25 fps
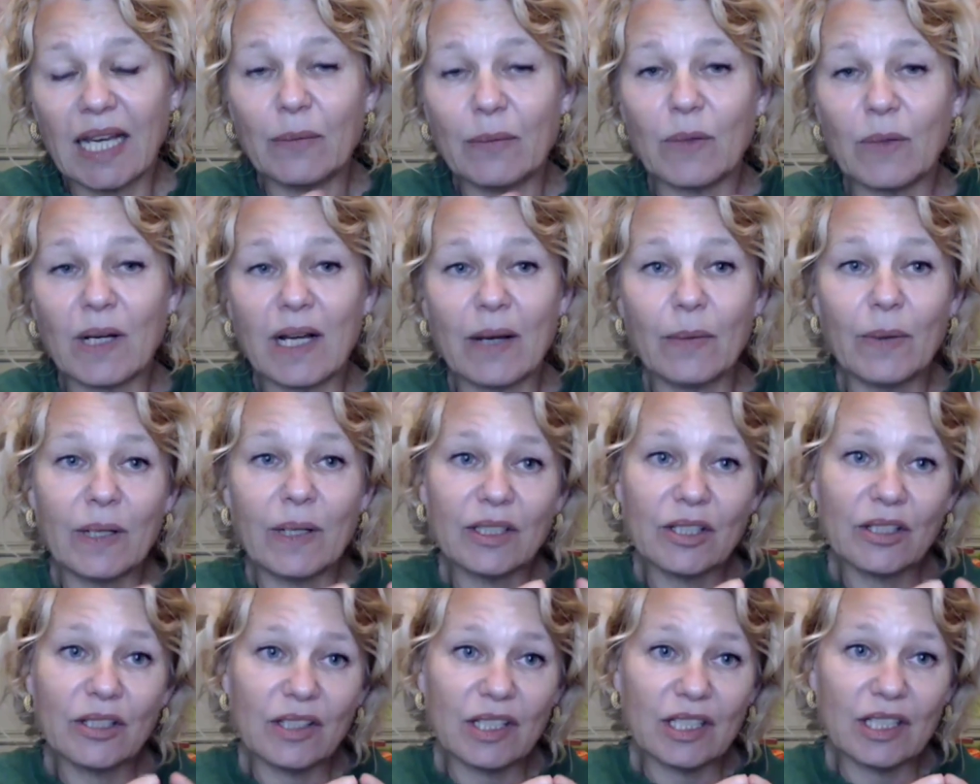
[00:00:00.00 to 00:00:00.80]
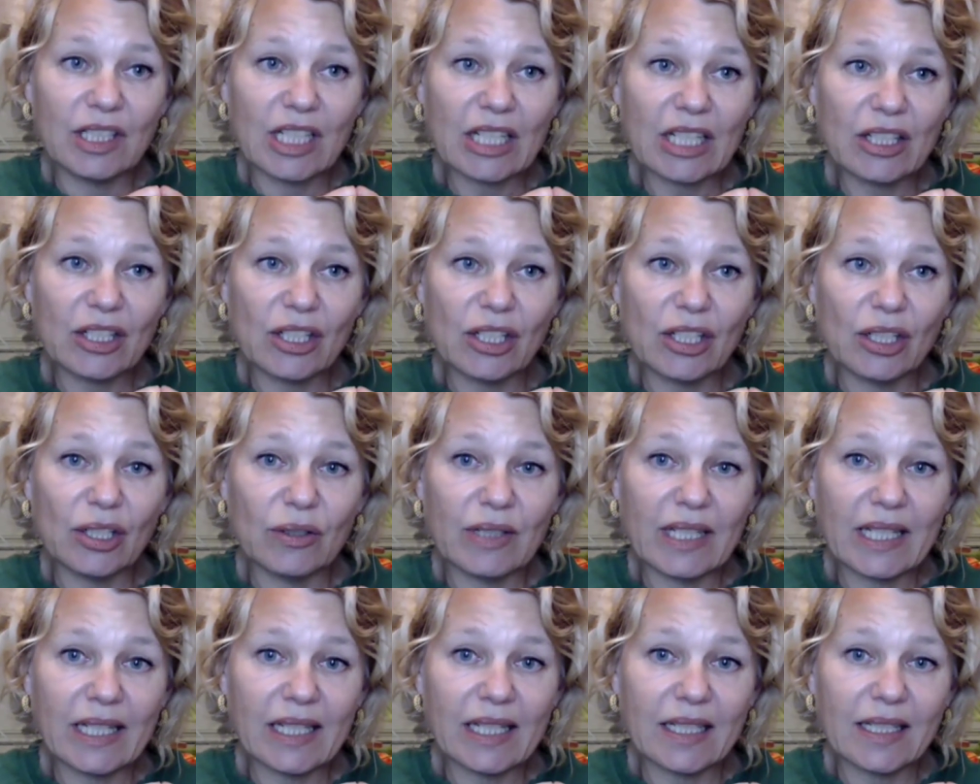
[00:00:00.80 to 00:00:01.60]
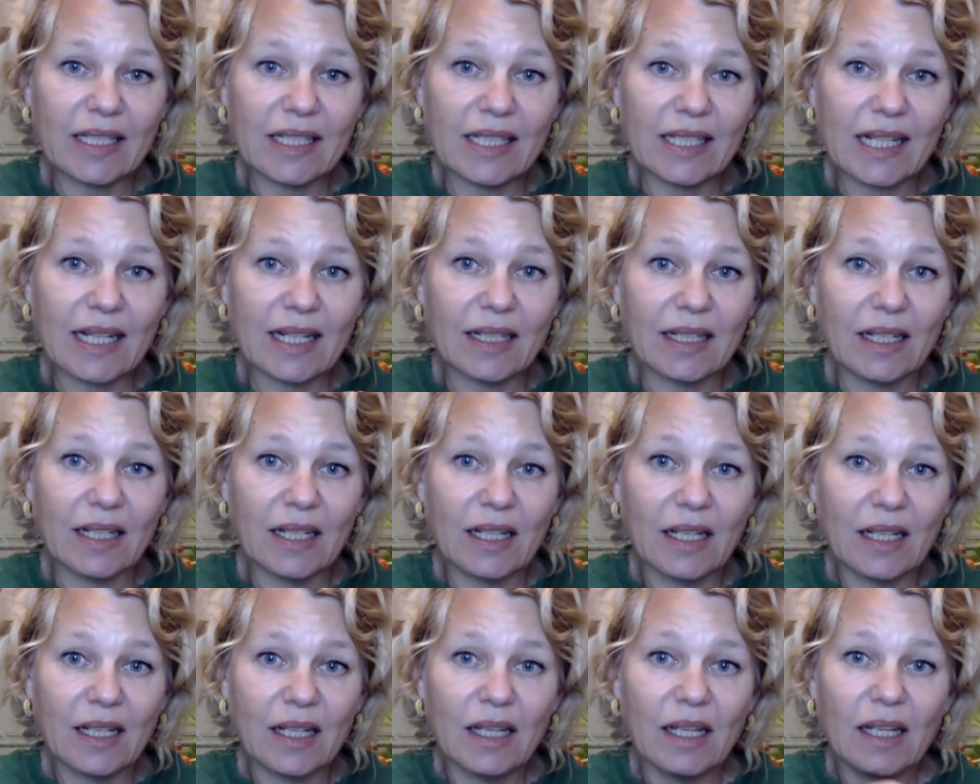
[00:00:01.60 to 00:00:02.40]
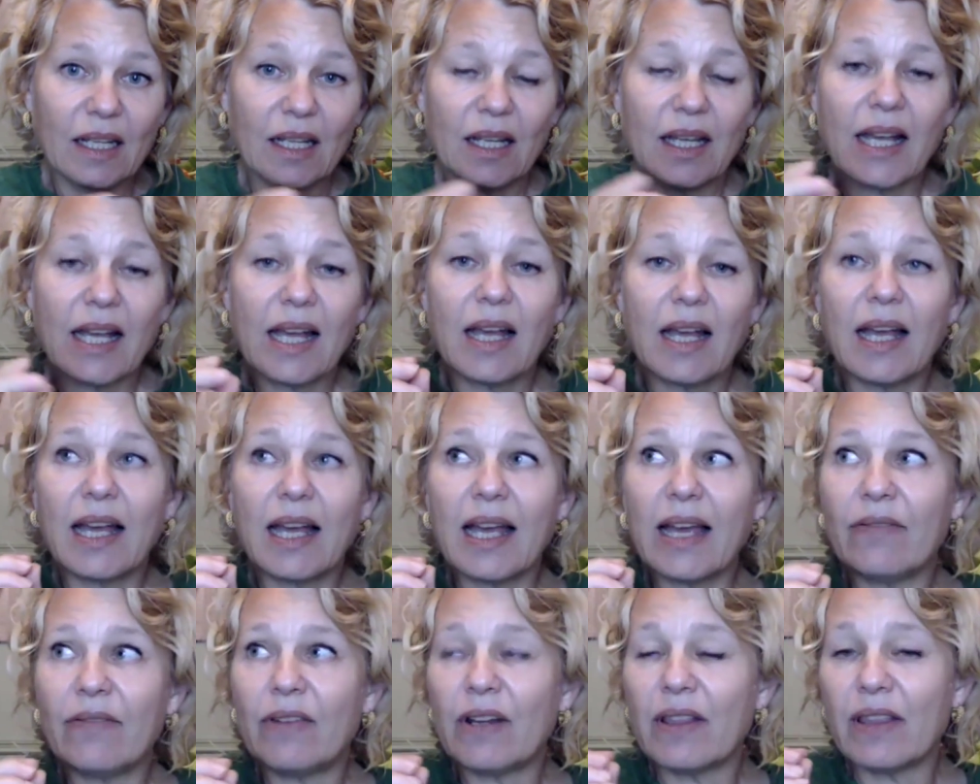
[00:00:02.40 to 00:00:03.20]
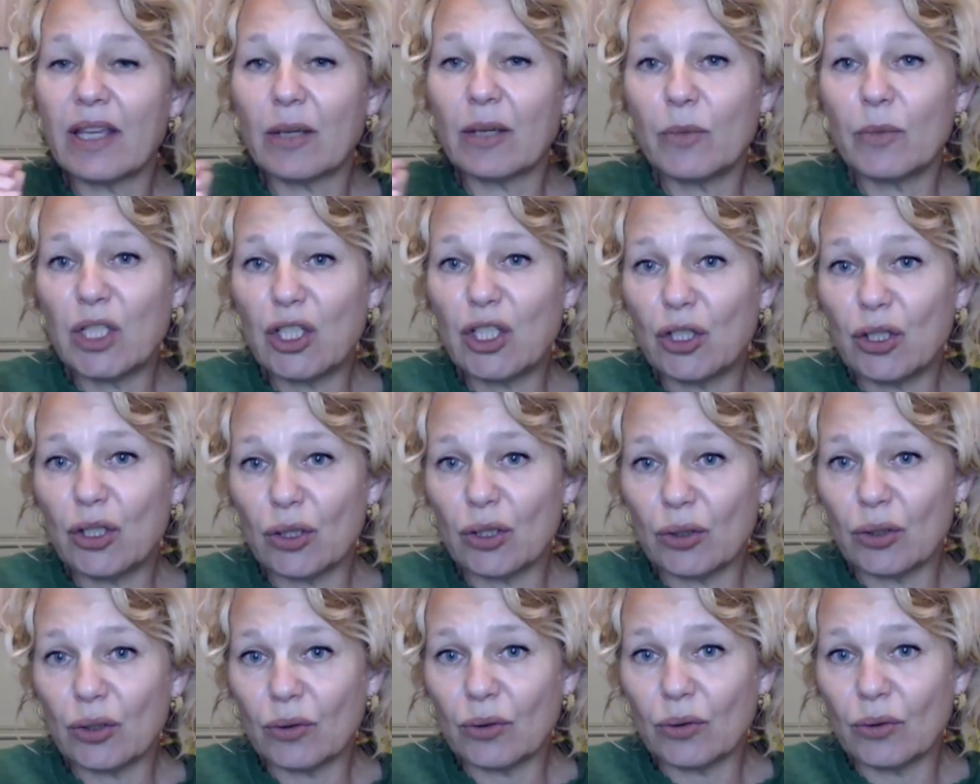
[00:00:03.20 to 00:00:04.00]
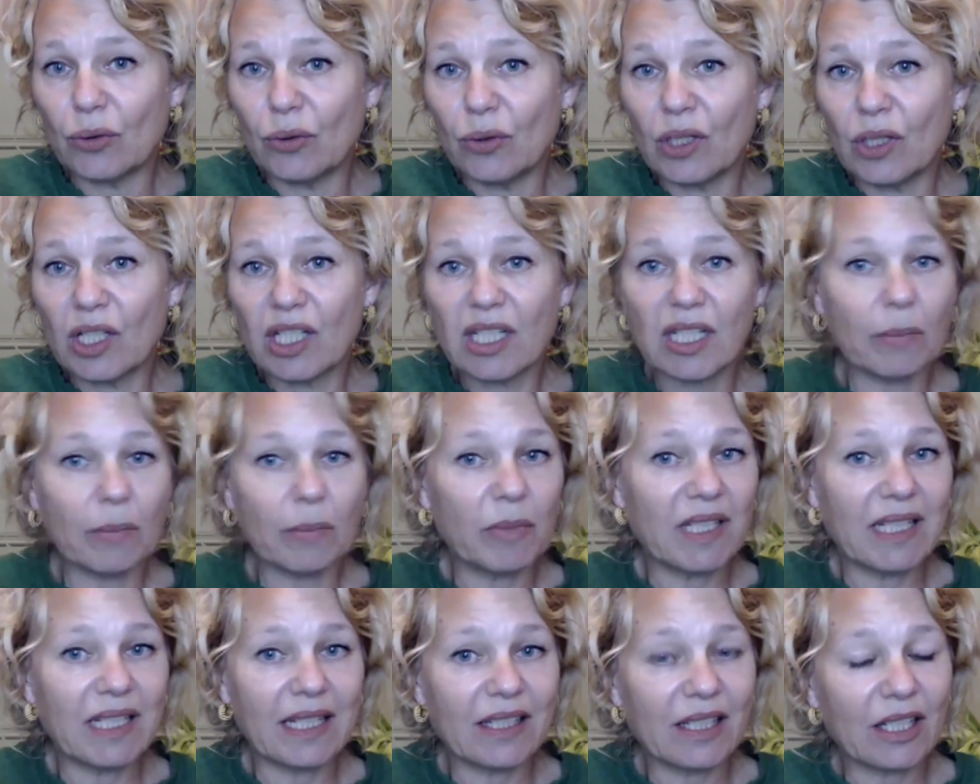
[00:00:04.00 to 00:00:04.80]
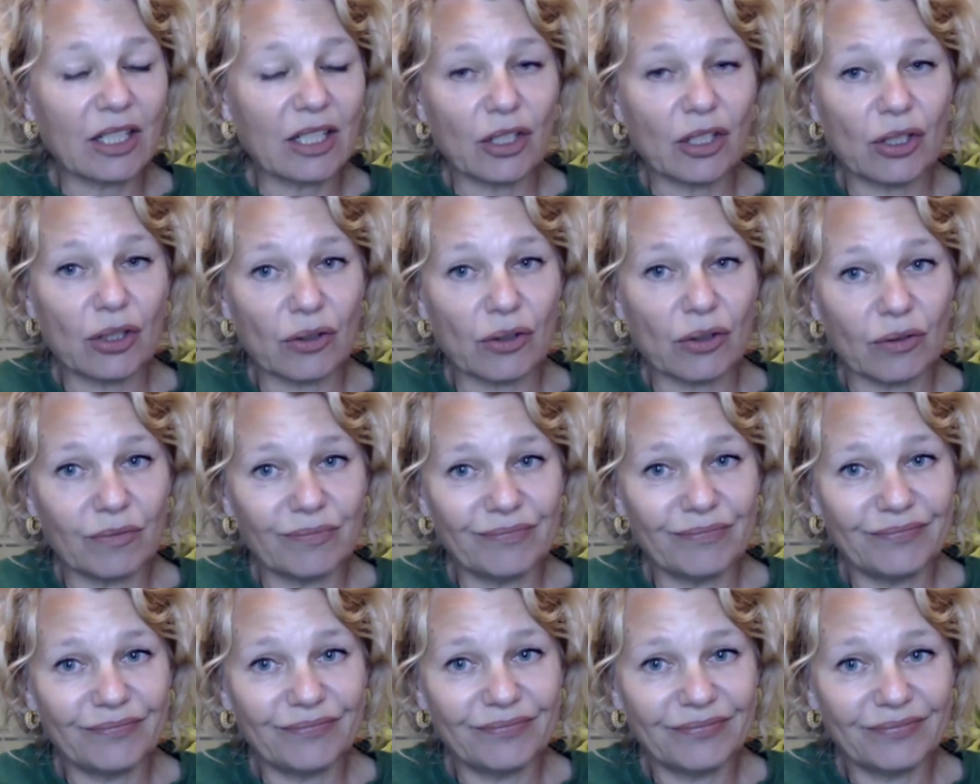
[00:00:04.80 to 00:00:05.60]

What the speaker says: And what I want to suggest to you is that everything we do, somebody else can do.